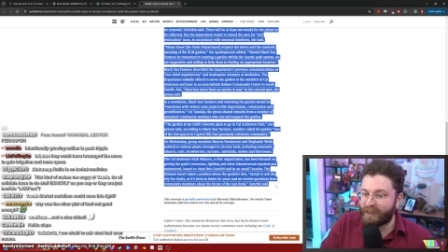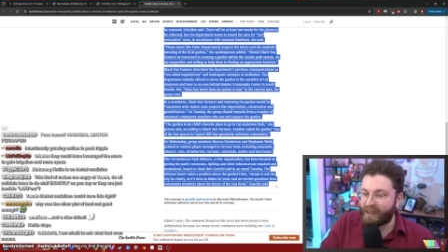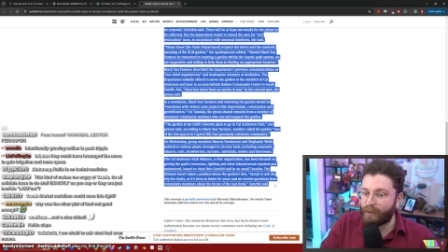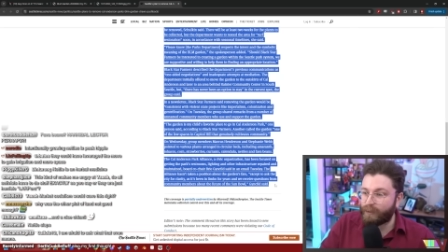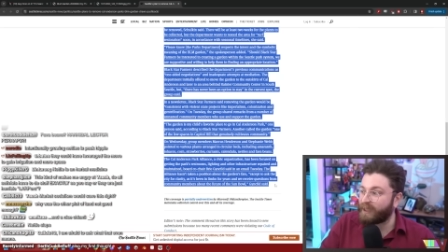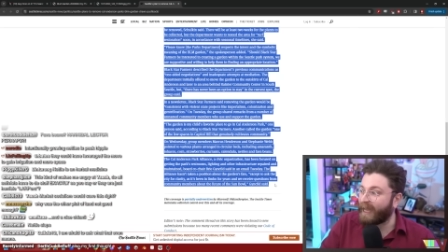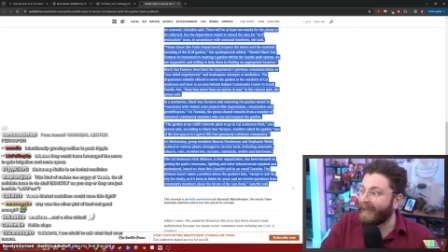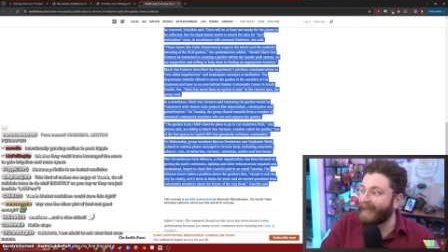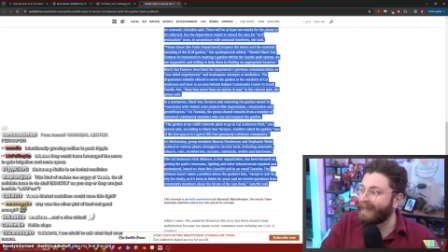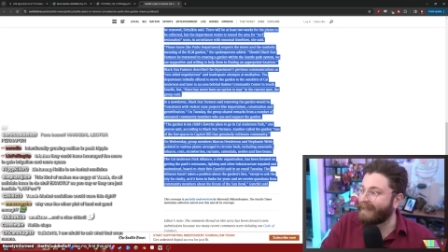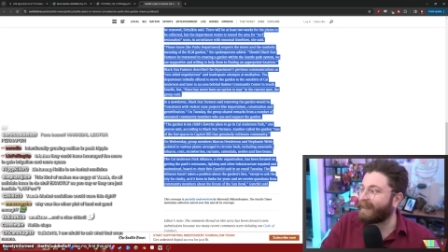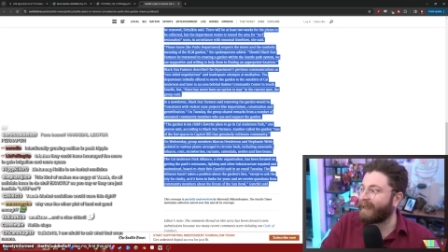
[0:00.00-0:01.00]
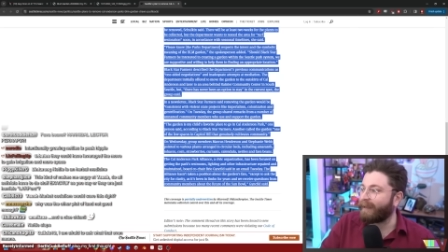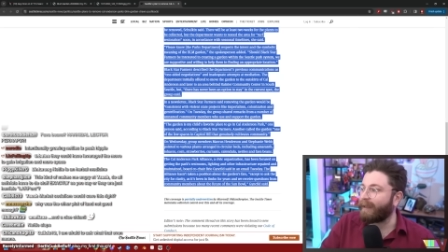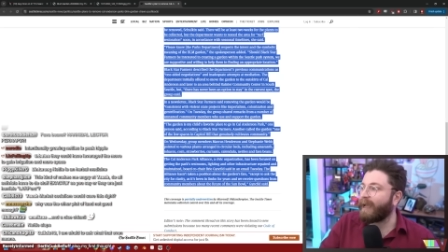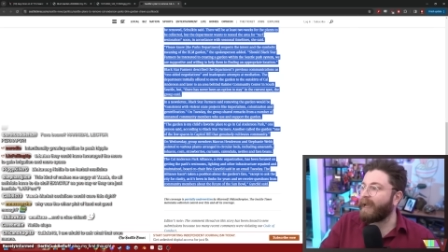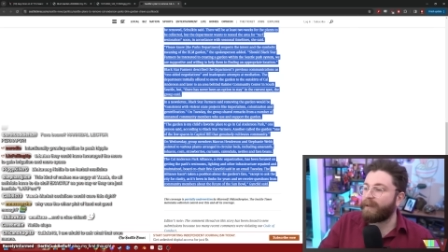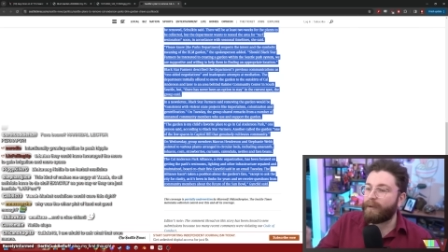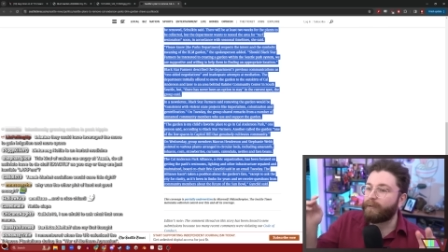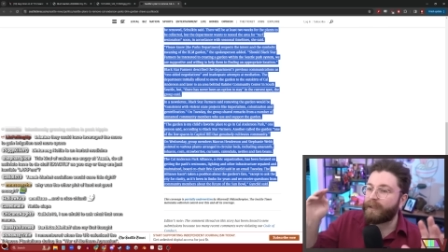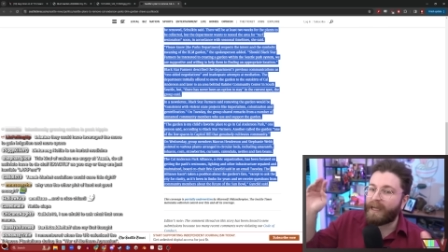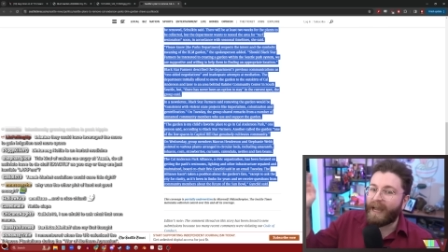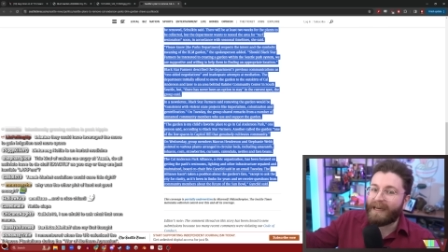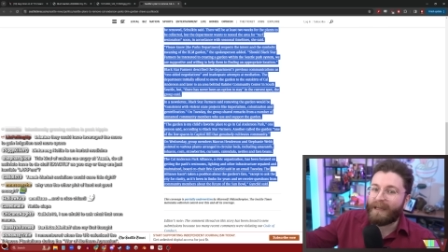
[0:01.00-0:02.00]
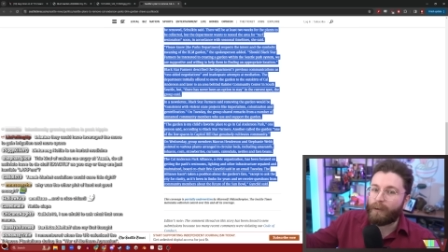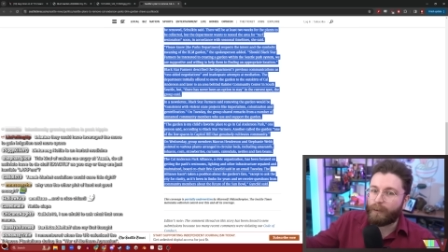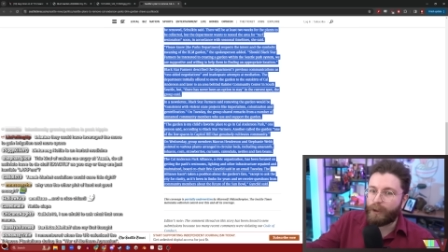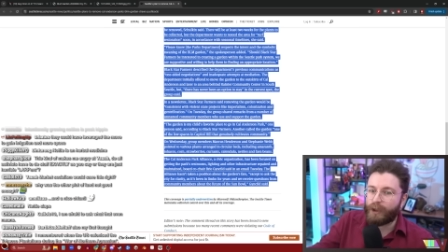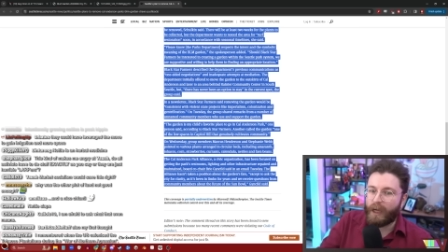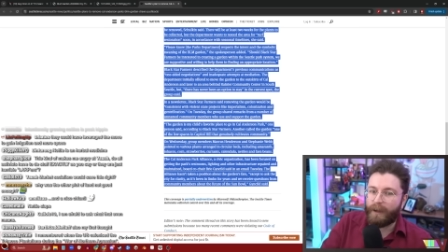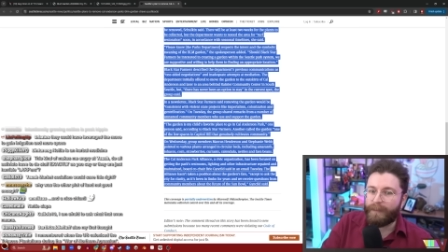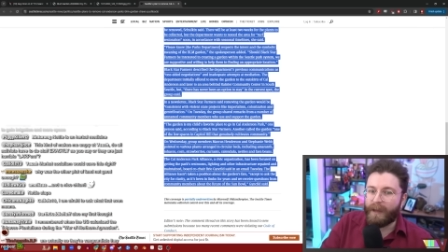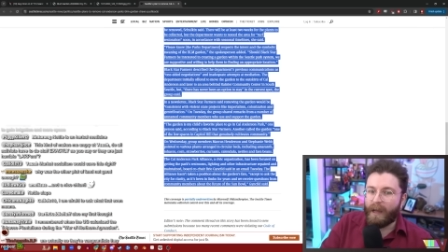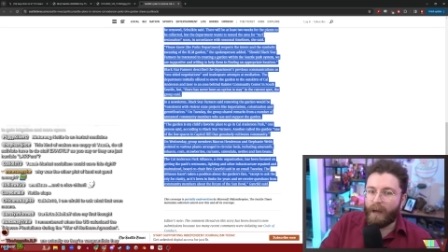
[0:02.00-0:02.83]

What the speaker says: They'll say anything. They'll say any old shit.